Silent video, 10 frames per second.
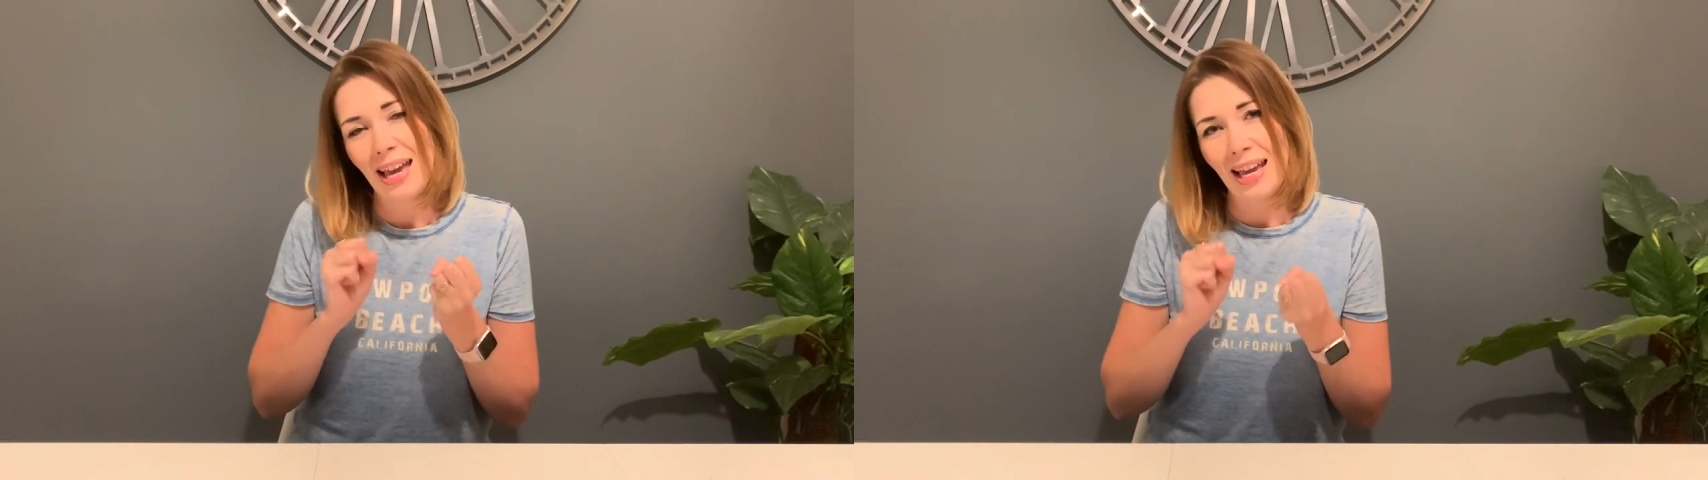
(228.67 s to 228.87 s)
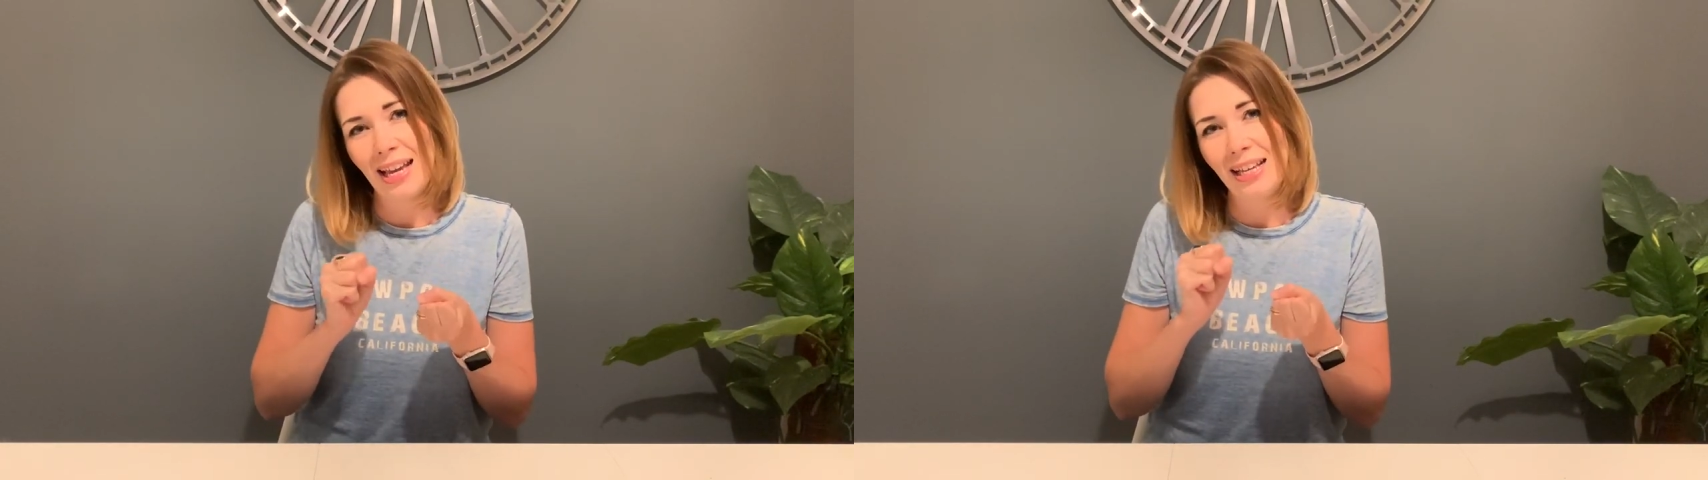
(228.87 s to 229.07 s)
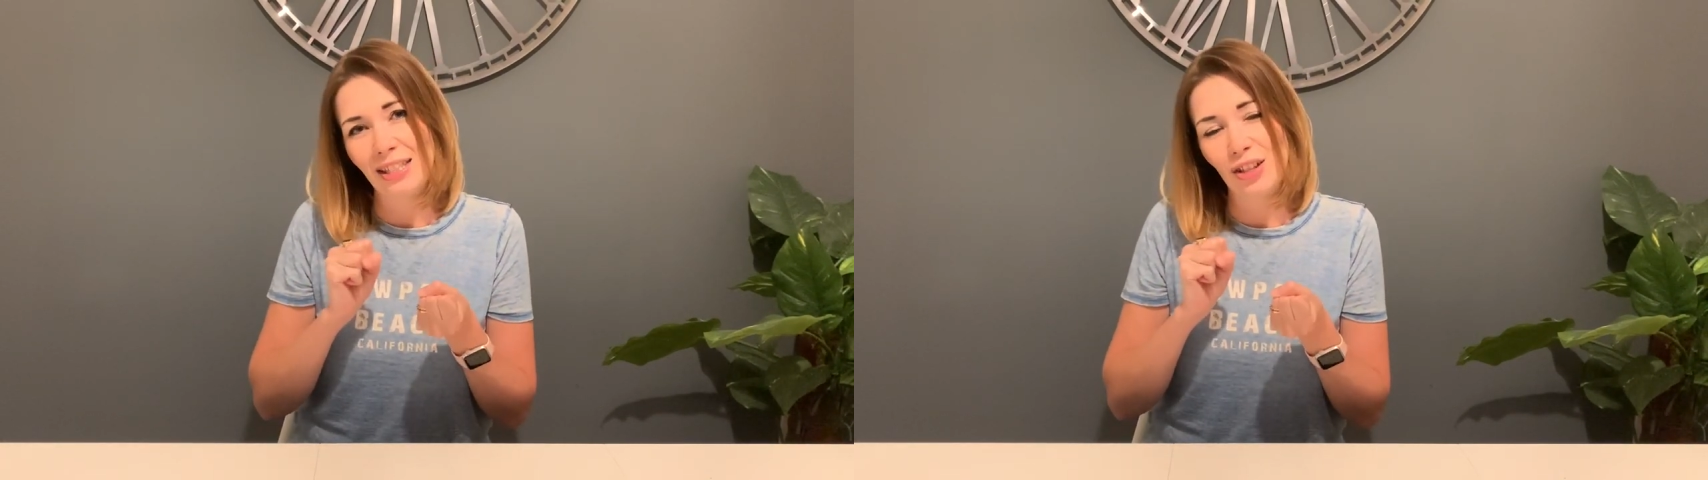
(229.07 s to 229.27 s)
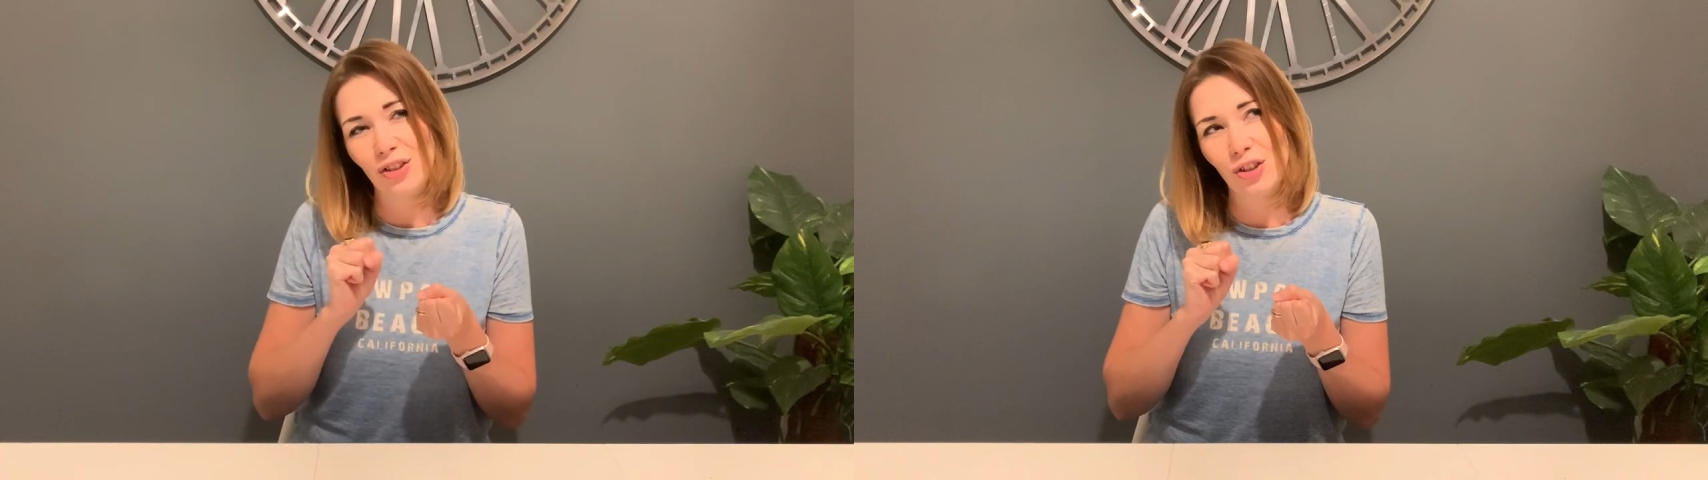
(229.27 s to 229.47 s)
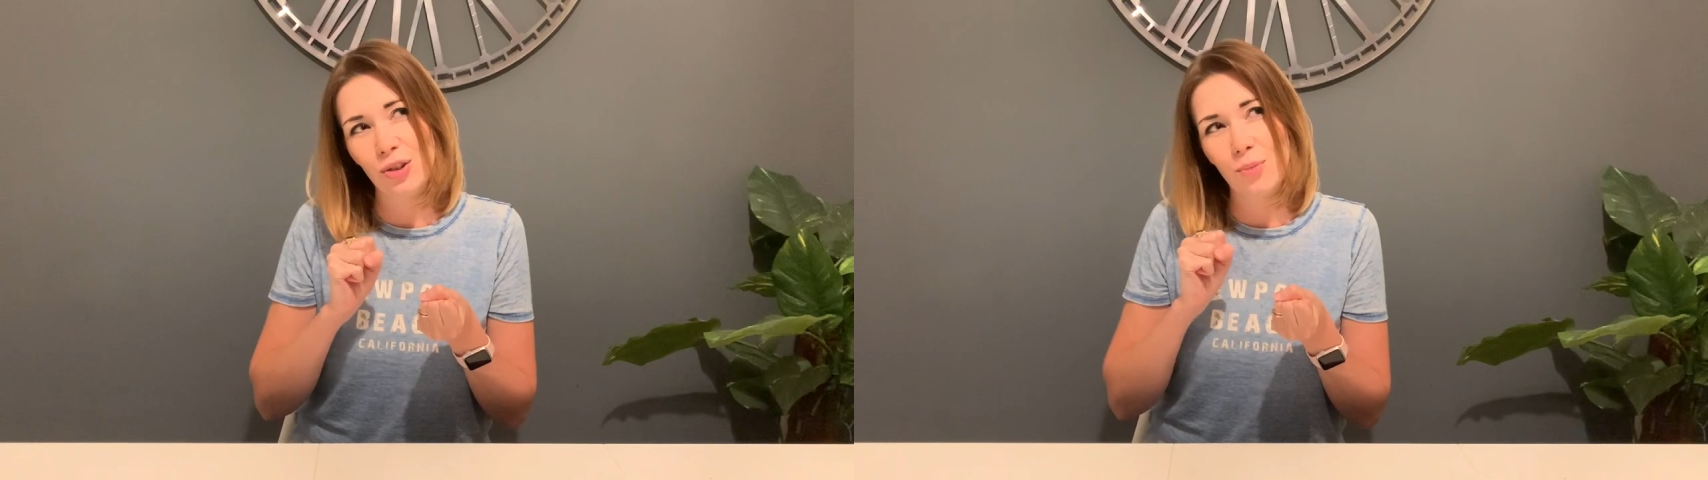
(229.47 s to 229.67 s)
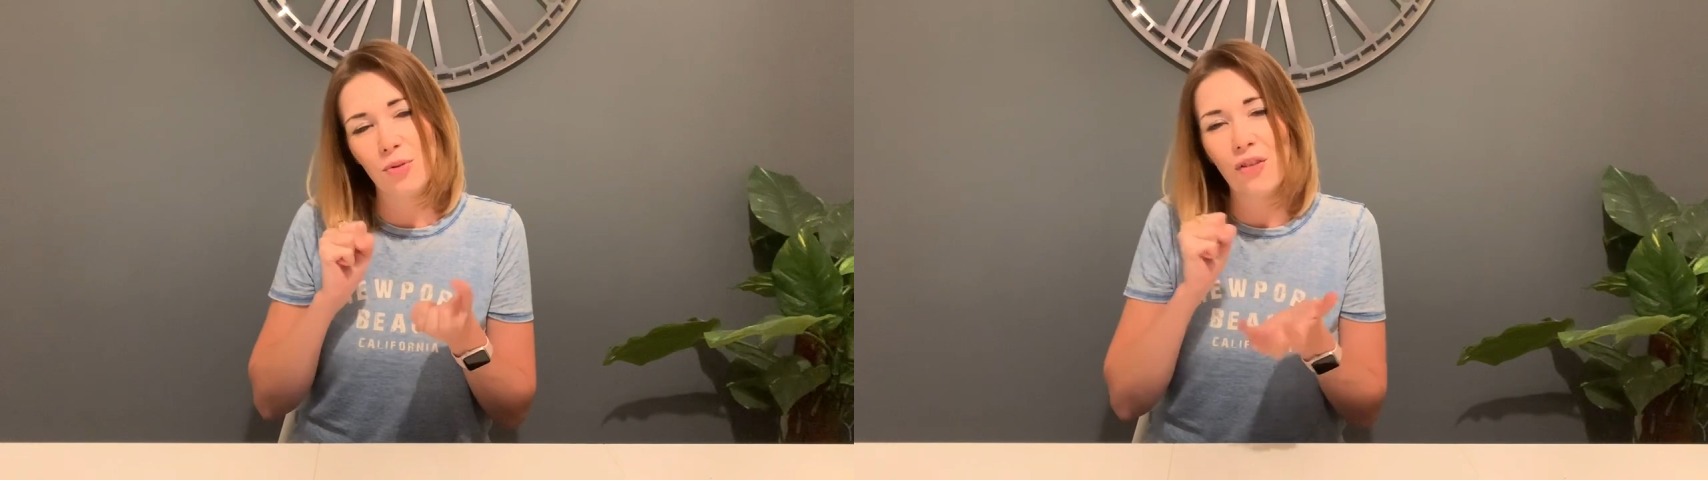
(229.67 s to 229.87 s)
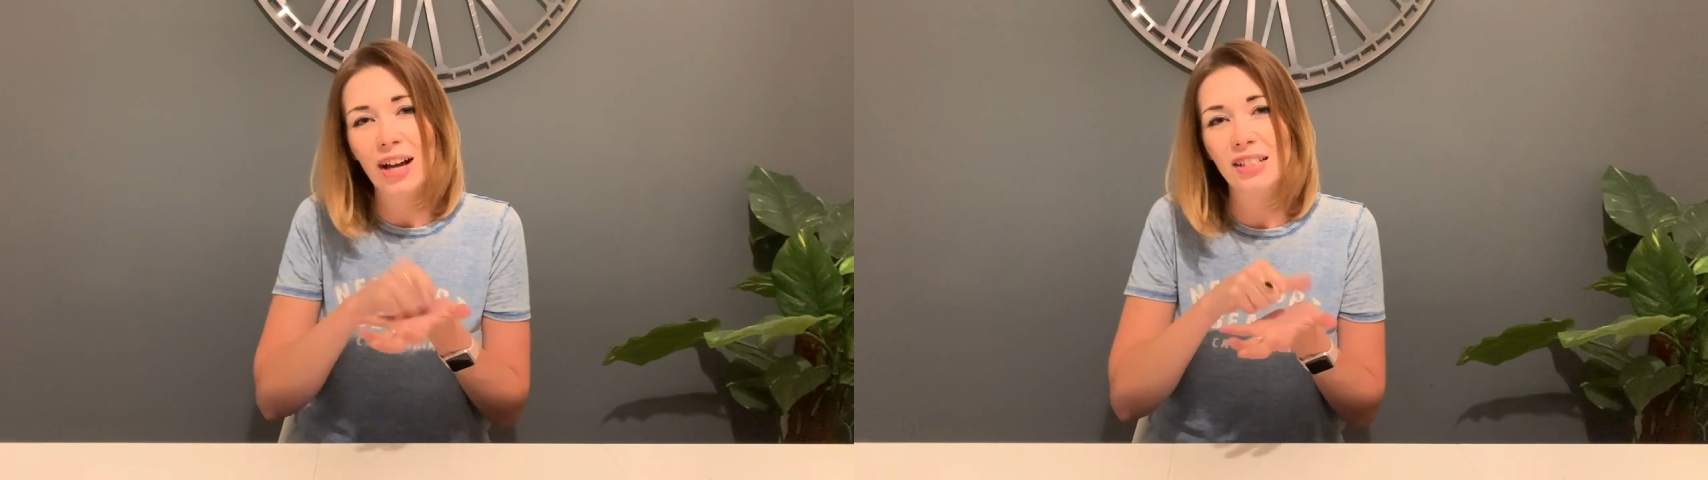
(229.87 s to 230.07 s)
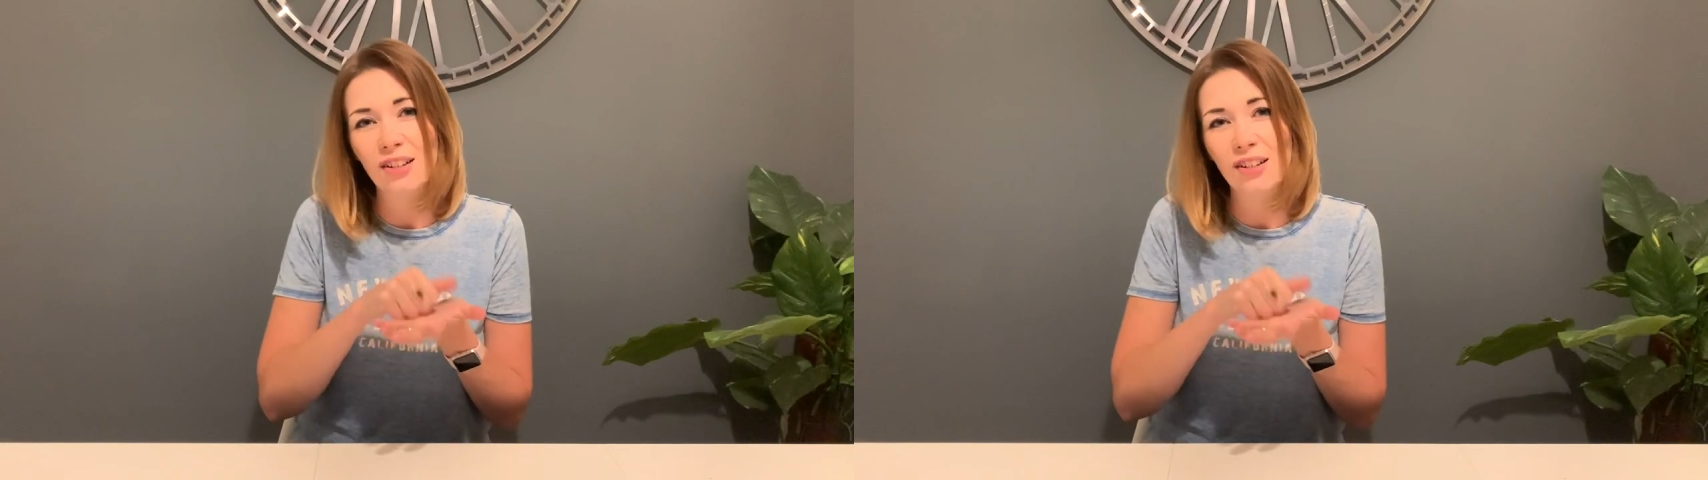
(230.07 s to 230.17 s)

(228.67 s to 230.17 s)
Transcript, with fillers: is to provide